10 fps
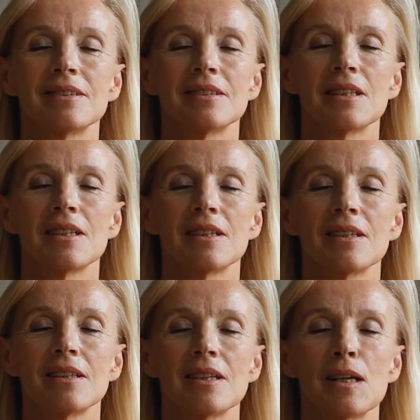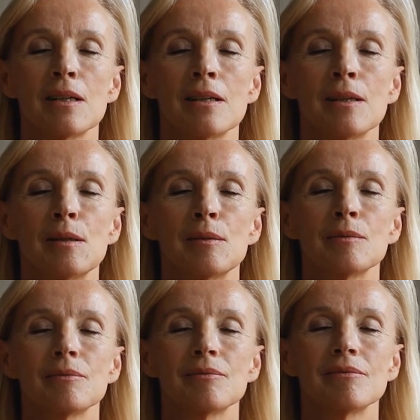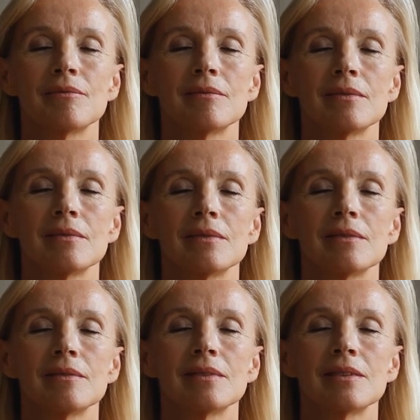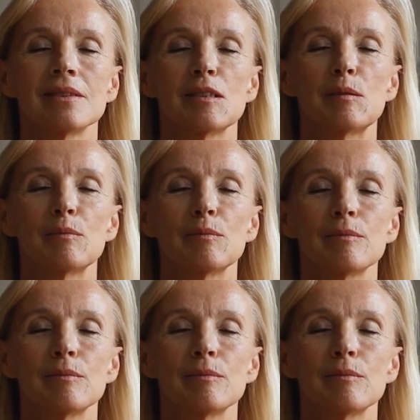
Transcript: So the object of meditation for Vipassana is